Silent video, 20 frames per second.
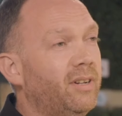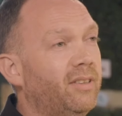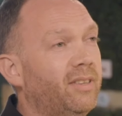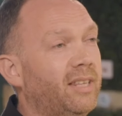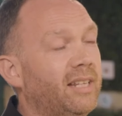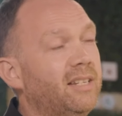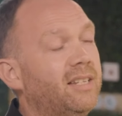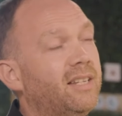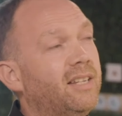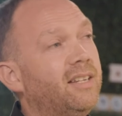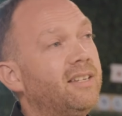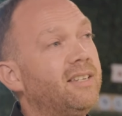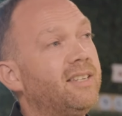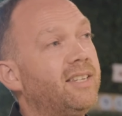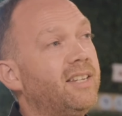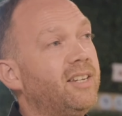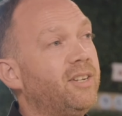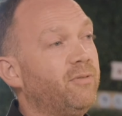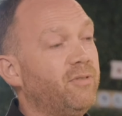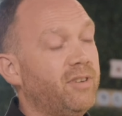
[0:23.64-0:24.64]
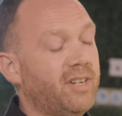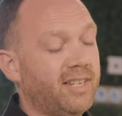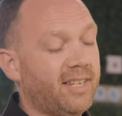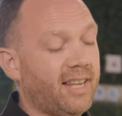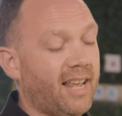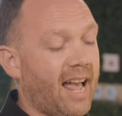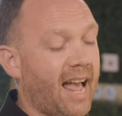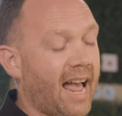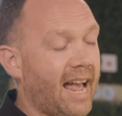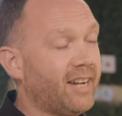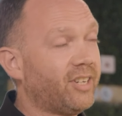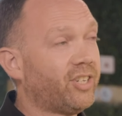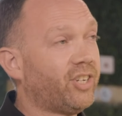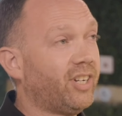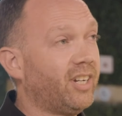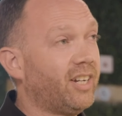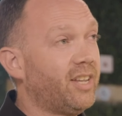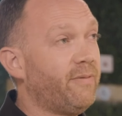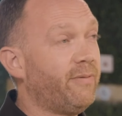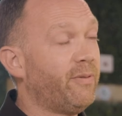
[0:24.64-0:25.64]
The thing to consider is
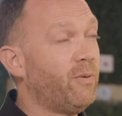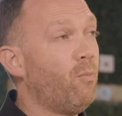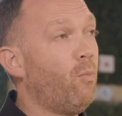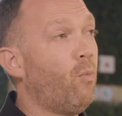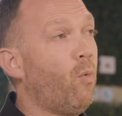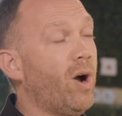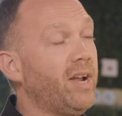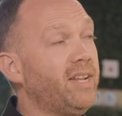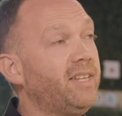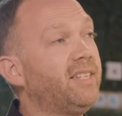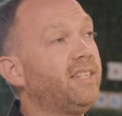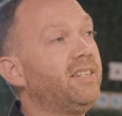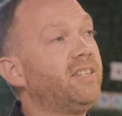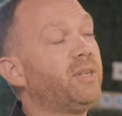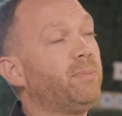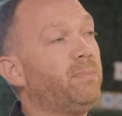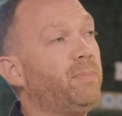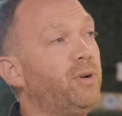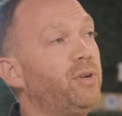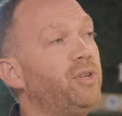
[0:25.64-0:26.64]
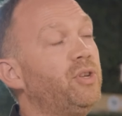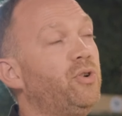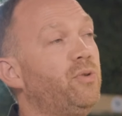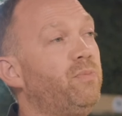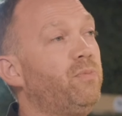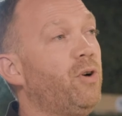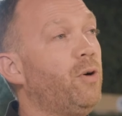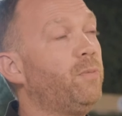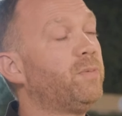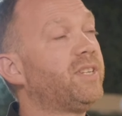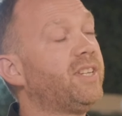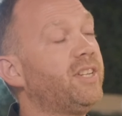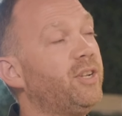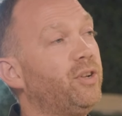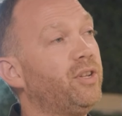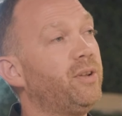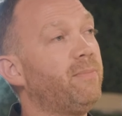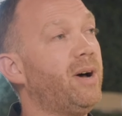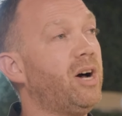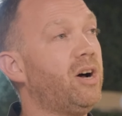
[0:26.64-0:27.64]
actually from waiting to put your property
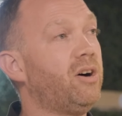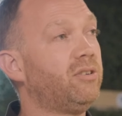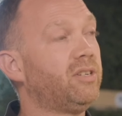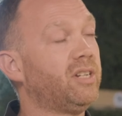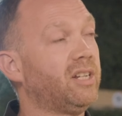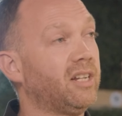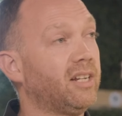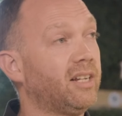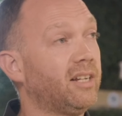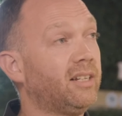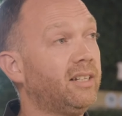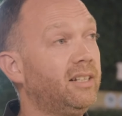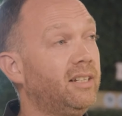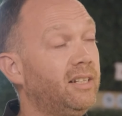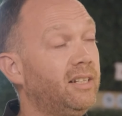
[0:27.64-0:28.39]
on the market